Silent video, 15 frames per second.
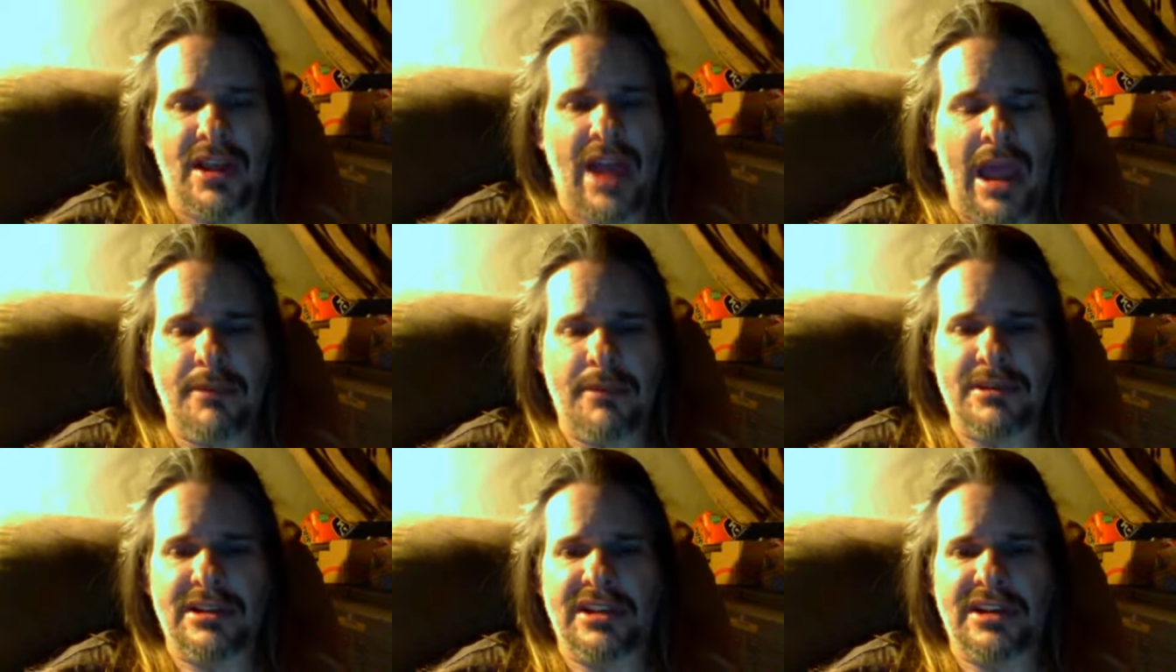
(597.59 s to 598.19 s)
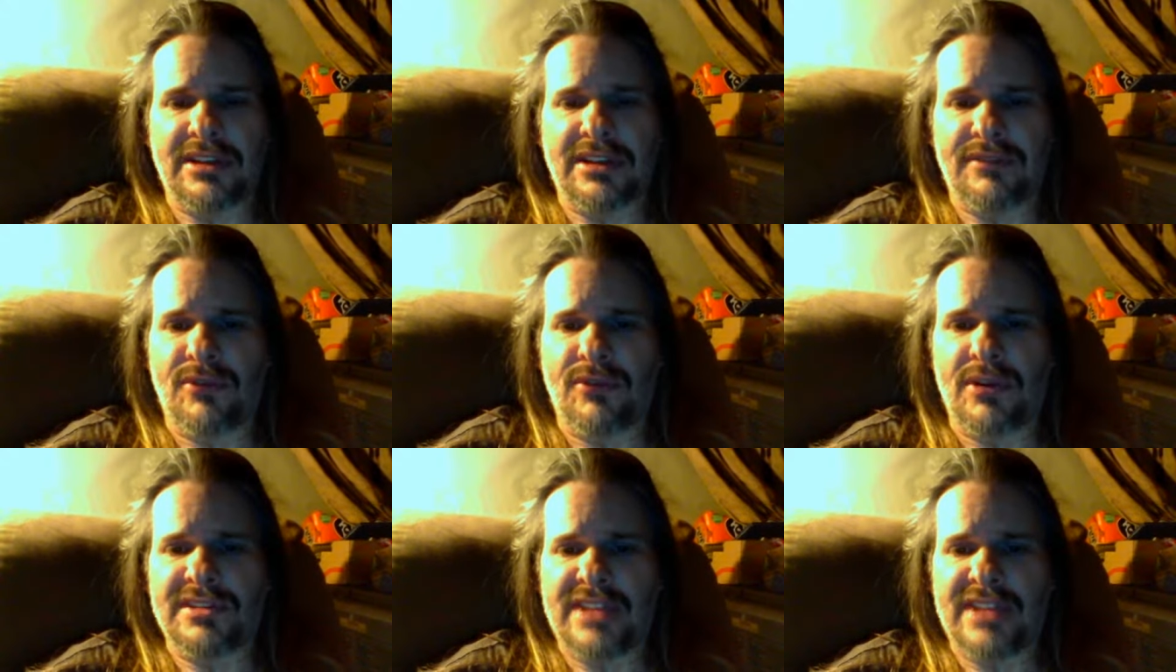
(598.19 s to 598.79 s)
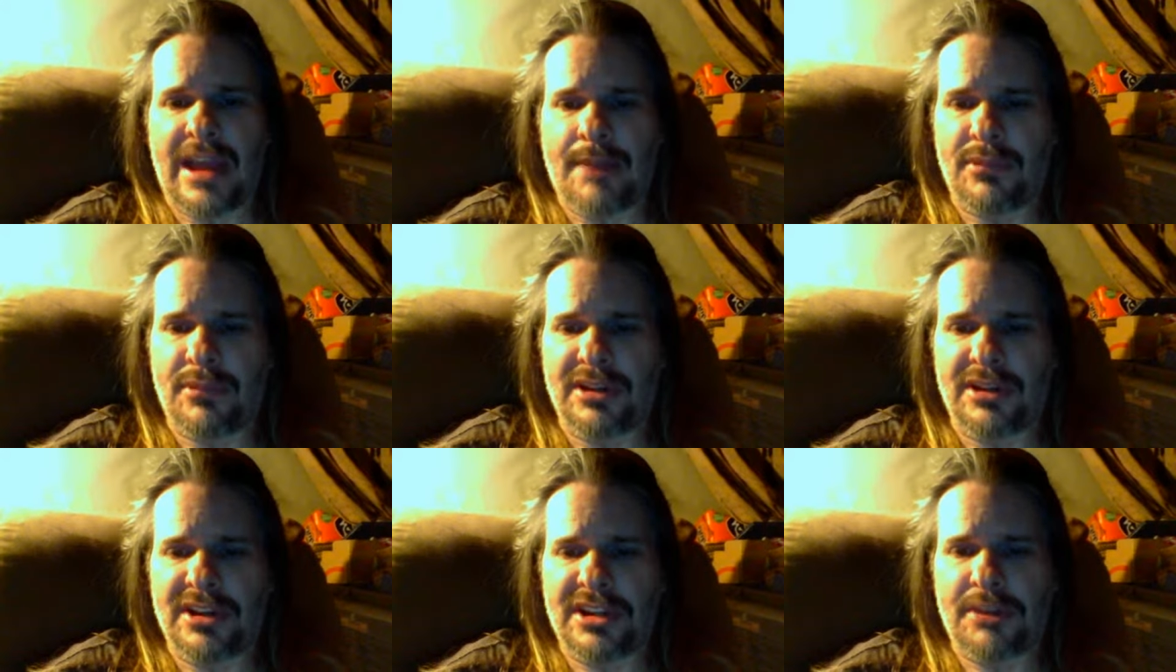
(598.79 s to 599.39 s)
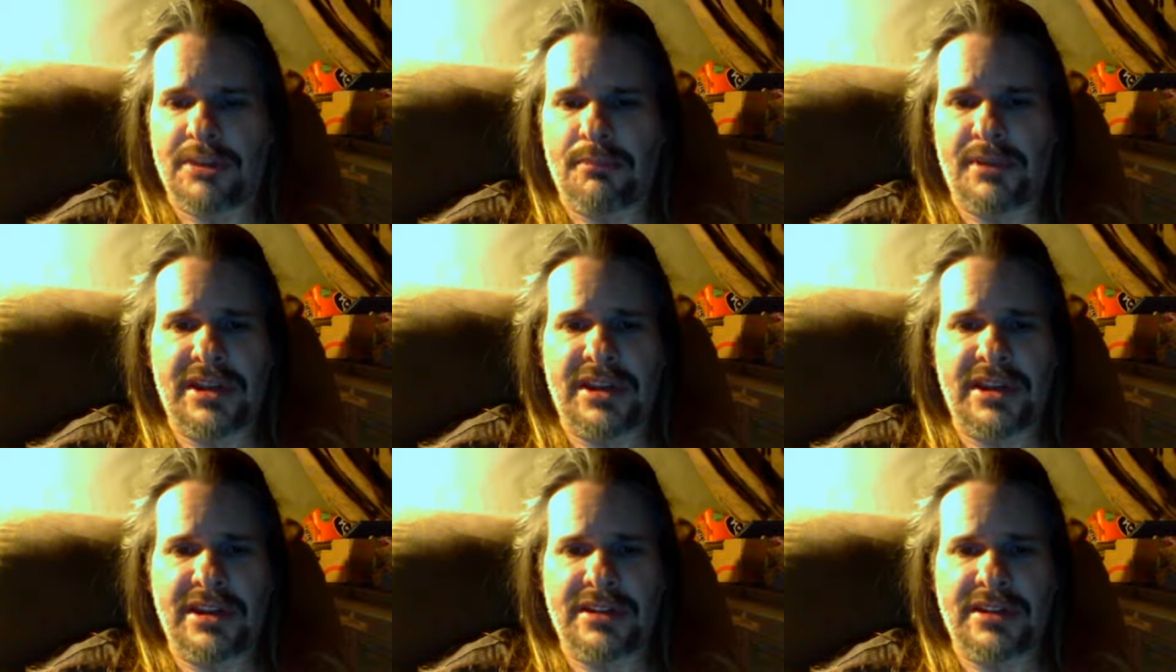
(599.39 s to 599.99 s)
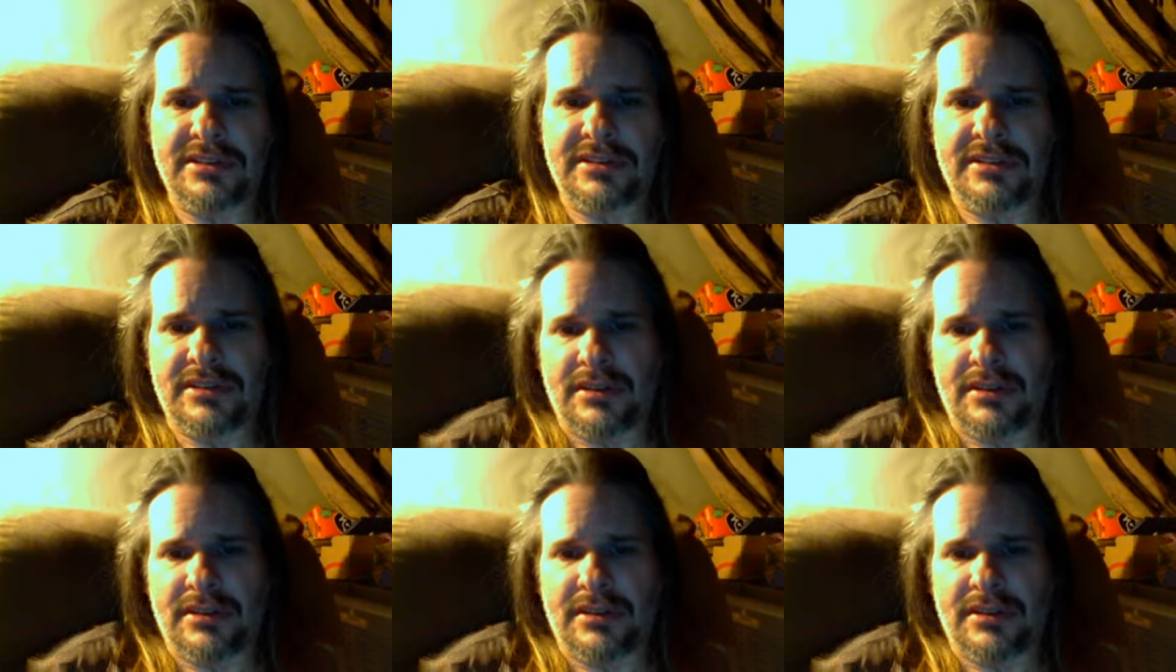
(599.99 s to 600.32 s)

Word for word: I mean, look at, for example, look at the beating.